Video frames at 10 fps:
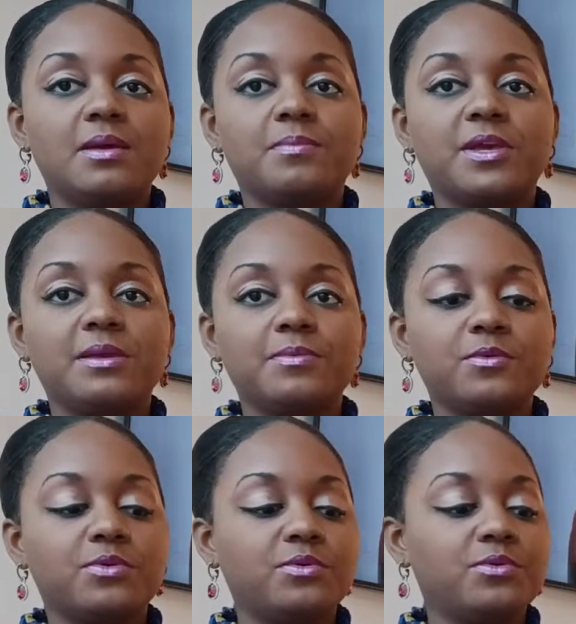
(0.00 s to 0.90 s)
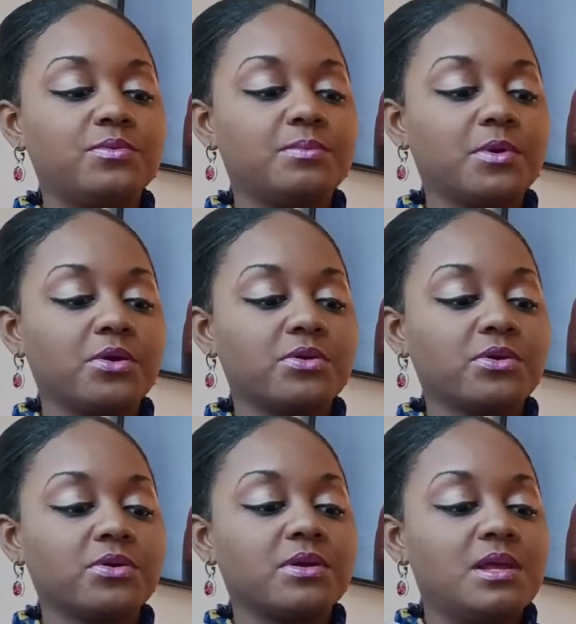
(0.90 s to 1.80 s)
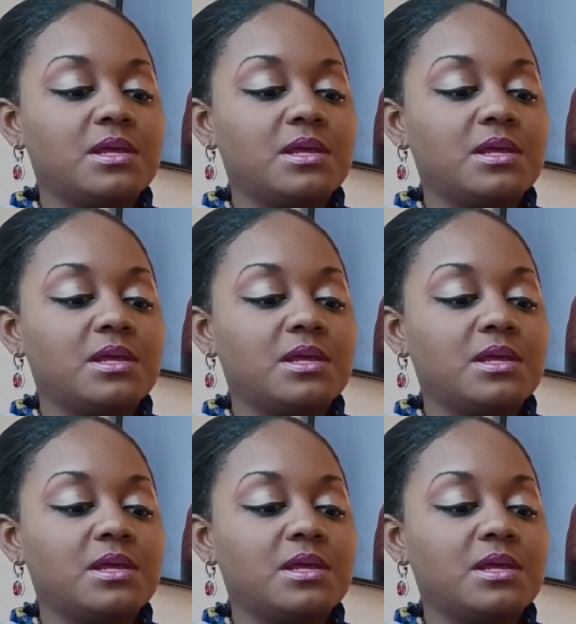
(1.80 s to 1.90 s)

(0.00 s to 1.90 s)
people who murder.